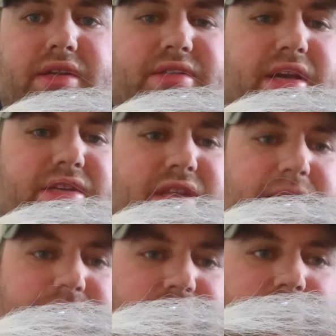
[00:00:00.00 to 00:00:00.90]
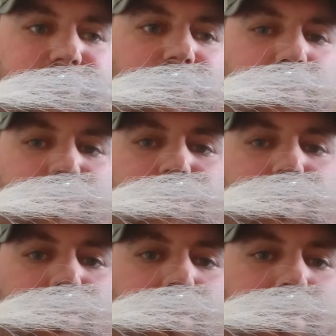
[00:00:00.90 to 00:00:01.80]
and it's nice tapered.
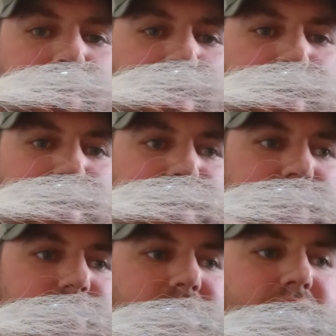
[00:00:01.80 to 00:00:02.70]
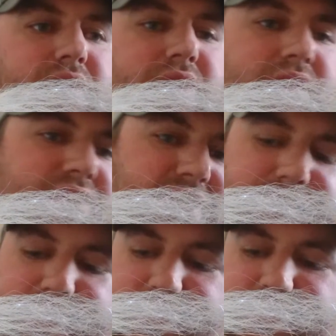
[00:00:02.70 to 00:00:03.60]
We've probably got a
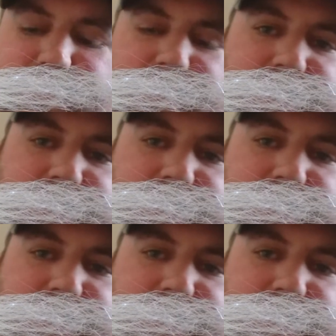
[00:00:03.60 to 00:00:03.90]
7 inch